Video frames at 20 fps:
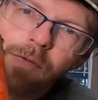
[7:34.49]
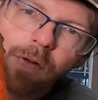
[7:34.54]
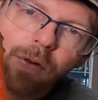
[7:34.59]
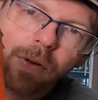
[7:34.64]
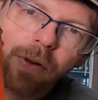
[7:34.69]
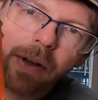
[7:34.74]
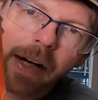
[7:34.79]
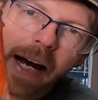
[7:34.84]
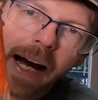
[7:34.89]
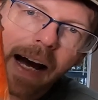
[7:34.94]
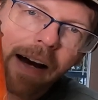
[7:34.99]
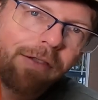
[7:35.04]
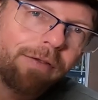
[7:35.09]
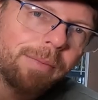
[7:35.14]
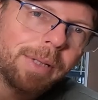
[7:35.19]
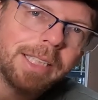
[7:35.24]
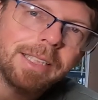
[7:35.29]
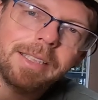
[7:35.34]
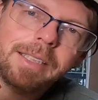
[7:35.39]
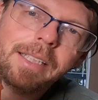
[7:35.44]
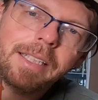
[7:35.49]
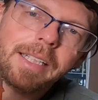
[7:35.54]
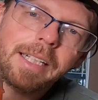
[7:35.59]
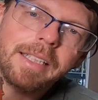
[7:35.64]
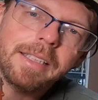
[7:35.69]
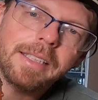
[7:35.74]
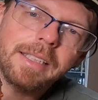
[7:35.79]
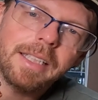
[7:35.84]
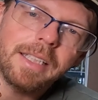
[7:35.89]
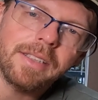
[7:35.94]
for half my
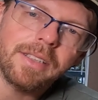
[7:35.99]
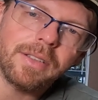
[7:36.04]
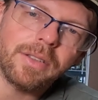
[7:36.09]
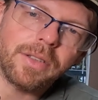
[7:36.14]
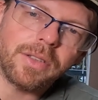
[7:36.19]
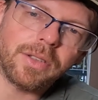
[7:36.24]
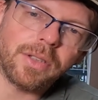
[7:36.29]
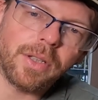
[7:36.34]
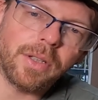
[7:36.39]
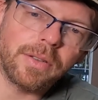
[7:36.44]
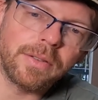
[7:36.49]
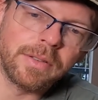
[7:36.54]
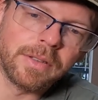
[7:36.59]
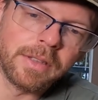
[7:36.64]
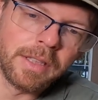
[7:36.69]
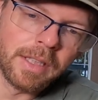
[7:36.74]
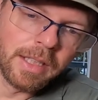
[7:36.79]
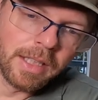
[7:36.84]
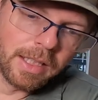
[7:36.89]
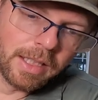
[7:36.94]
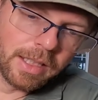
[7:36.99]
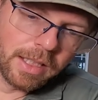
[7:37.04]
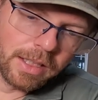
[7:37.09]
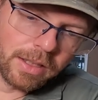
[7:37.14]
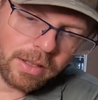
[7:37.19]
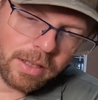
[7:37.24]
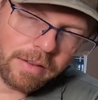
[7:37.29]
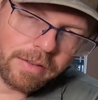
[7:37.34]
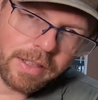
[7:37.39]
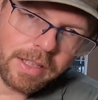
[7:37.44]
steelhead season or so.
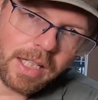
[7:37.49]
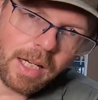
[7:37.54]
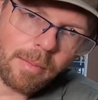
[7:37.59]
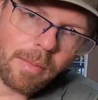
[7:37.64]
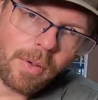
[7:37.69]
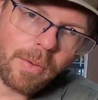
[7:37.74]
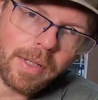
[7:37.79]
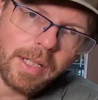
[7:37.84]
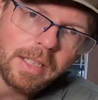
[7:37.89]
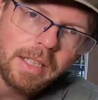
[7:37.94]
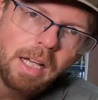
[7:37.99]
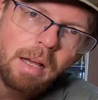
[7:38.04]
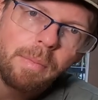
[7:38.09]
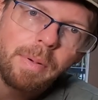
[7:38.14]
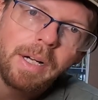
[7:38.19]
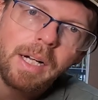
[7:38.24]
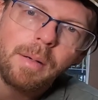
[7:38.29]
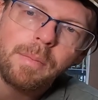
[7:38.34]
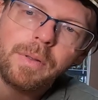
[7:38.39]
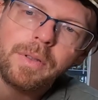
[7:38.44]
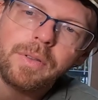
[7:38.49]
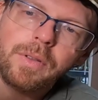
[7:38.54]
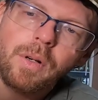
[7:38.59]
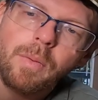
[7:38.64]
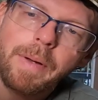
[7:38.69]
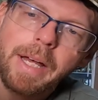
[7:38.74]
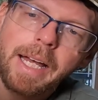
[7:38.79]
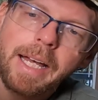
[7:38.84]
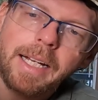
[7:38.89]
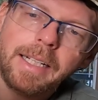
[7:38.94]
So every time I want to tie up a couple of roe
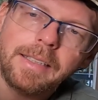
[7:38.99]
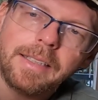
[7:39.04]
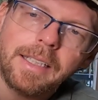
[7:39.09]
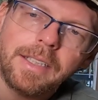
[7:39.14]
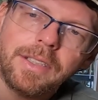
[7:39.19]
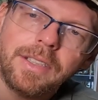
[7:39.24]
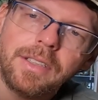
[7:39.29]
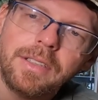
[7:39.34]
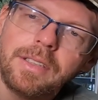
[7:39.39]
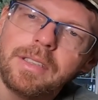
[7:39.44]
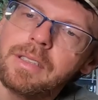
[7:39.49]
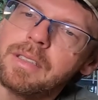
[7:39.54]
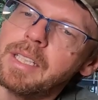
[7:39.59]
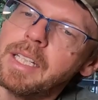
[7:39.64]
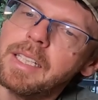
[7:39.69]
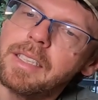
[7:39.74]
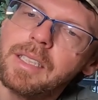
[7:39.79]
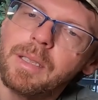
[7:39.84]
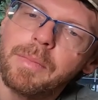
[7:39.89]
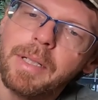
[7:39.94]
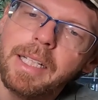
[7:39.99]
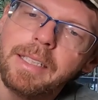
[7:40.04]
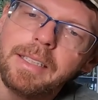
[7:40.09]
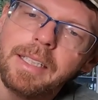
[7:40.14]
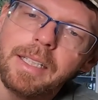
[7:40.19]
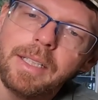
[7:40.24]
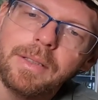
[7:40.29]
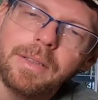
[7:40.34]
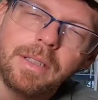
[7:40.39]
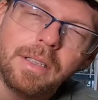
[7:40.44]
bags, I just take some eggs
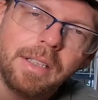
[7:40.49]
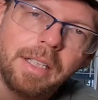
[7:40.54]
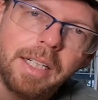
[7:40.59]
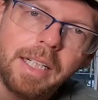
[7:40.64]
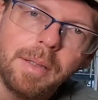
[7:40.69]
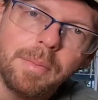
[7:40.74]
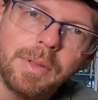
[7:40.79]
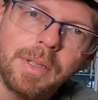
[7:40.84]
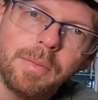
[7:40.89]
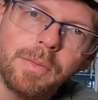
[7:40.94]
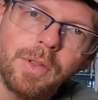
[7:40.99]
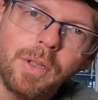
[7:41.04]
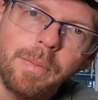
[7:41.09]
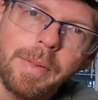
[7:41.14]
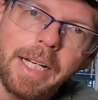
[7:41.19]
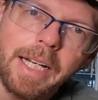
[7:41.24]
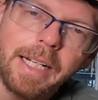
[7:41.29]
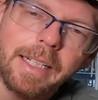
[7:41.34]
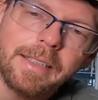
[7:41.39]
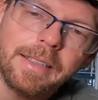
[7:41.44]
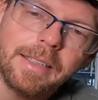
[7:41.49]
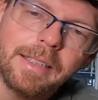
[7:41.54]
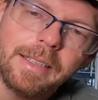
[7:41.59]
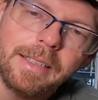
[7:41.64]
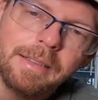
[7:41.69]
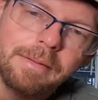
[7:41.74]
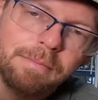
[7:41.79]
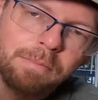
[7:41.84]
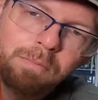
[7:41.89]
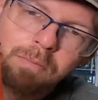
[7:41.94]
out, tie up some roe
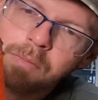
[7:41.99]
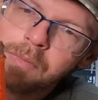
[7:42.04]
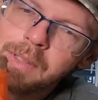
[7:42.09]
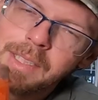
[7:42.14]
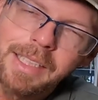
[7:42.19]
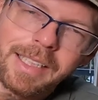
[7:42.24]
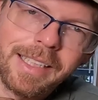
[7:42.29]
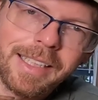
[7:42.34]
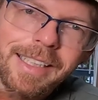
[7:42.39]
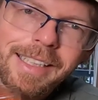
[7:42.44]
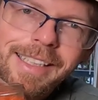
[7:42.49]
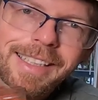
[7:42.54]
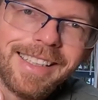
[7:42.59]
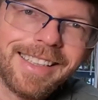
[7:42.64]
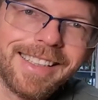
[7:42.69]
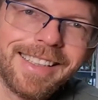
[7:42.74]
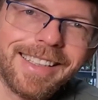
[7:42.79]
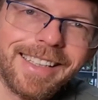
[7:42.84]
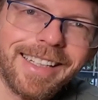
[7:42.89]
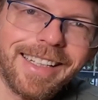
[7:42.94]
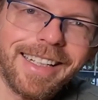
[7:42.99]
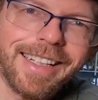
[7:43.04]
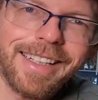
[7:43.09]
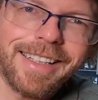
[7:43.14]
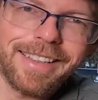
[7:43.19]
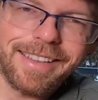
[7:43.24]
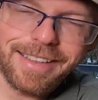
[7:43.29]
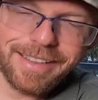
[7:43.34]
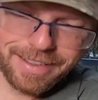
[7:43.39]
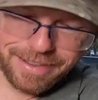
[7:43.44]
bags,
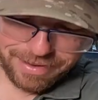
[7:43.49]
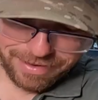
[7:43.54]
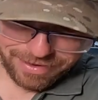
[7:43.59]
and